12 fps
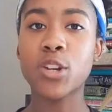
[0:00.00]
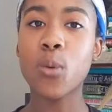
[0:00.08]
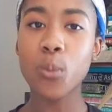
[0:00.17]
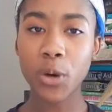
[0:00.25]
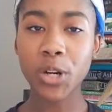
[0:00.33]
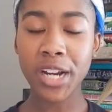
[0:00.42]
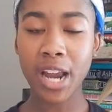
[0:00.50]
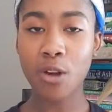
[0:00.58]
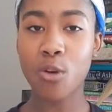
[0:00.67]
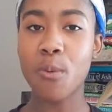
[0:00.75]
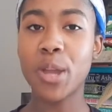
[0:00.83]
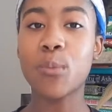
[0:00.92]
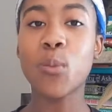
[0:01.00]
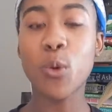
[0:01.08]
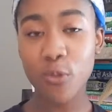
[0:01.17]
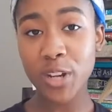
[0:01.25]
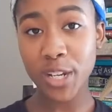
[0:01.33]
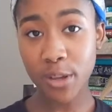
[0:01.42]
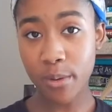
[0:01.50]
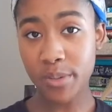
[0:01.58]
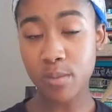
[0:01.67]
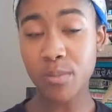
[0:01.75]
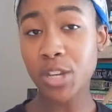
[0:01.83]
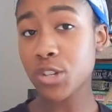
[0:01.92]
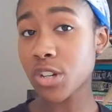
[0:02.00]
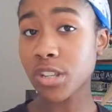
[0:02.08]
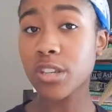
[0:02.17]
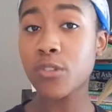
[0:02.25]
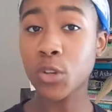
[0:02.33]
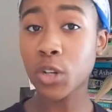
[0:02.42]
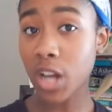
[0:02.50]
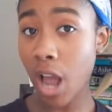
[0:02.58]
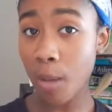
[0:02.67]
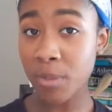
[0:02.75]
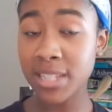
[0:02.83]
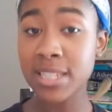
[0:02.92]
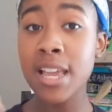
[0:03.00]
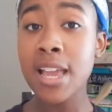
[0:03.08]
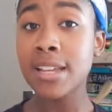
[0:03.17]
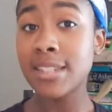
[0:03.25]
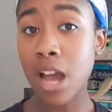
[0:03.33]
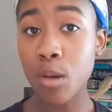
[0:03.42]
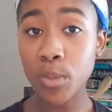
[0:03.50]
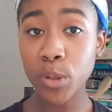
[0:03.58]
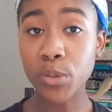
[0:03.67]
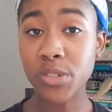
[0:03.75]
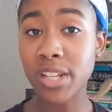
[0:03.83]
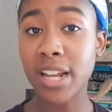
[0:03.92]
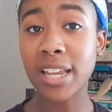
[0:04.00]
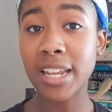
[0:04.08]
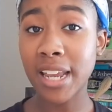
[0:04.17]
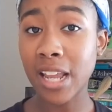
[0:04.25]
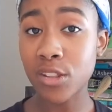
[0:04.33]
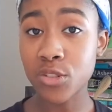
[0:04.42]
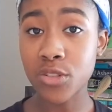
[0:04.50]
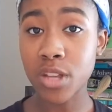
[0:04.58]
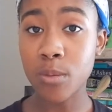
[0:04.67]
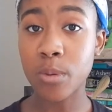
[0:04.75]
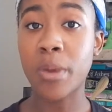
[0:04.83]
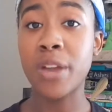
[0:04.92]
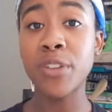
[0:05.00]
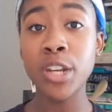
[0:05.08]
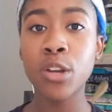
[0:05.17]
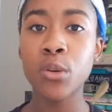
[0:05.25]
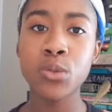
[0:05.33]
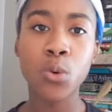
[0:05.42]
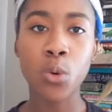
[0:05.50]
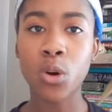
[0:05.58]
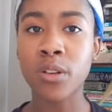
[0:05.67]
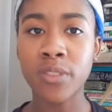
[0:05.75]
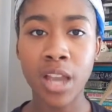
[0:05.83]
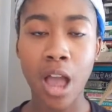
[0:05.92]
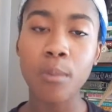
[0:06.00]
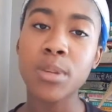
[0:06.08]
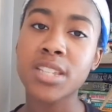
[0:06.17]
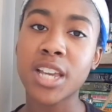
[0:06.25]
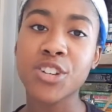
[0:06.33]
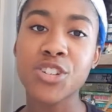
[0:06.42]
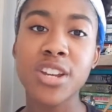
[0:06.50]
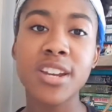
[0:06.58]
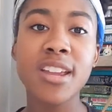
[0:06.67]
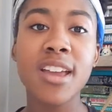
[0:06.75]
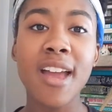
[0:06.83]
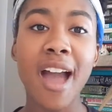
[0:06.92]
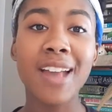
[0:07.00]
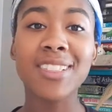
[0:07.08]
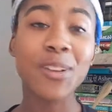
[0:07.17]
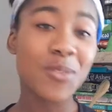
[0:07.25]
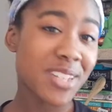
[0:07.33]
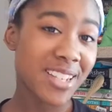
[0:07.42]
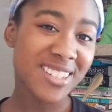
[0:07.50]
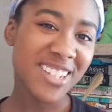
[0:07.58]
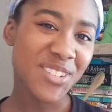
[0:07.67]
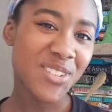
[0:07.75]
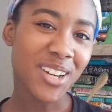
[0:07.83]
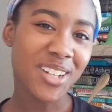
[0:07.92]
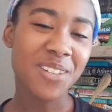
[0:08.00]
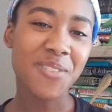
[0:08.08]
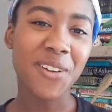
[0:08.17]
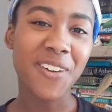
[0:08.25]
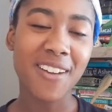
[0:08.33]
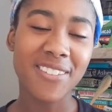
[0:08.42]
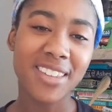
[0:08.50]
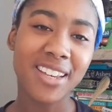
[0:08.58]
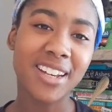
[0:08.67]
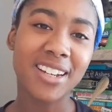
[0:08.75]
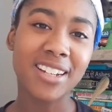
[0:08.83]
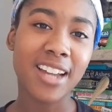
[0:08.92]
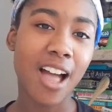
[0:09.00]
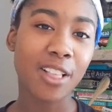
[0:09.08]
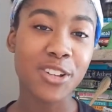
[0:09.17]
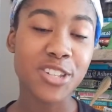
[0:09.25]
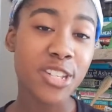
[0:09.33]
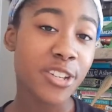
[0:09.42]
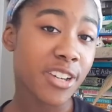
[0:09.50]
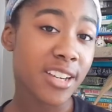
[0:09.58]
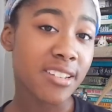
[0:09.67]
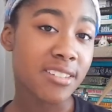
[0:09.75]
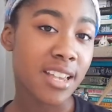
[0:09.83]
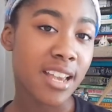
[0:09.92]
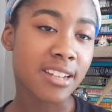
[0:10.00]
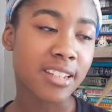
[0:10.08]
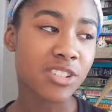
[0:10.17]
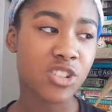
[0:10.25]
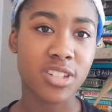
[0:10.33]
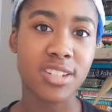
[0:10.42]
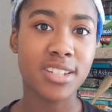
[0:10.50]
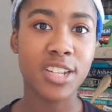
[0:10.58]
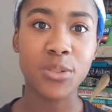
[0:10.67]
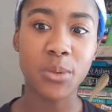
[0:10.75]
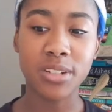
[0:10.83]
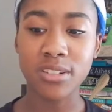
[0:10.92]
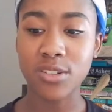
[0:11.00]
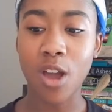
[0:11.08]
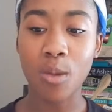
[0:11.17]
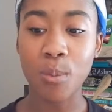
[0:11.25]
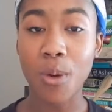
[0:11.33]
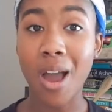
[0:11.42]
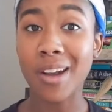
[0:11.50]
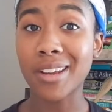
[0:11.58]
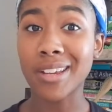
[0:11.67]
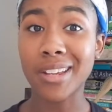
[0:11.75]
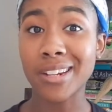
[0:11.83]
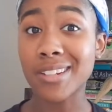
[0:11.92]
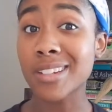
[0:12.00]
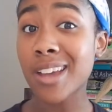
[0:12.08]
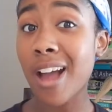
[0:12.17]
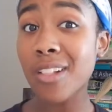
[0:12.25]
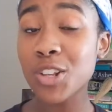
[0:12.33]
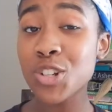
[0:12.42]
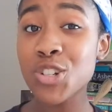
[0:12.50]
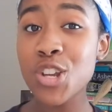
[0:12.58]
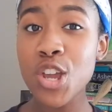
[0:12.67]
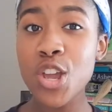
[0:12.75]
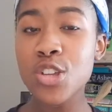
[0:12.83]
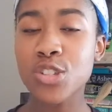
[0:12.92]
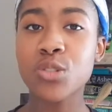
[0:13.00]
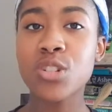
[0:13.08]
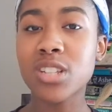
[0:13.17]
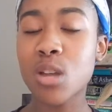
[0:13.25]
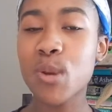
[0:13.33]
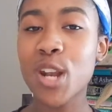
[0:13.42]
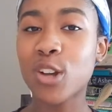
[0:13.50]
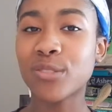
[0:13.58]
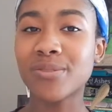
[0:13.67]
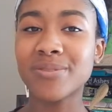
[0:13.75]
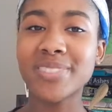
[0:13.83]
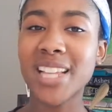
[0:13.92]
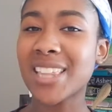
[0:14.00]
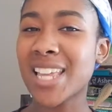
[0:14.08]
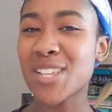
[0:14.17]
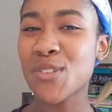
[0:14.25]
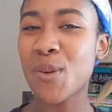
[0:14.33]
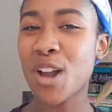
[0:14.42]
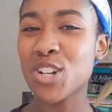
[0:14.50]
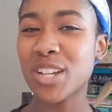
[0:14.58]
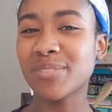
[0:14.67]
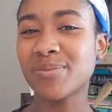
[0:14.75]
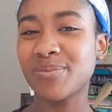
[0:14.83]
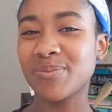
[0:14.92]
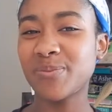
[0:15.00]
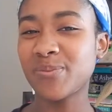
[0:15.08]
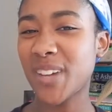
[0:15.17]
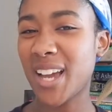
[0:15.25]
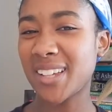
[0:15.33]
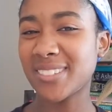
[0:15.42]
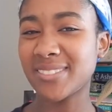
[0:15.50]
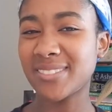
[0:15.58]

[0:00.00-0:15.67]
don't worry, I will make more videos, and make sure to leave your comments down below so that I can answer them in my videos or in the comment section. I love to continue talking about the college series and just continuing to talk about how to get into college, so just let me know. Thanks for watching. Bye.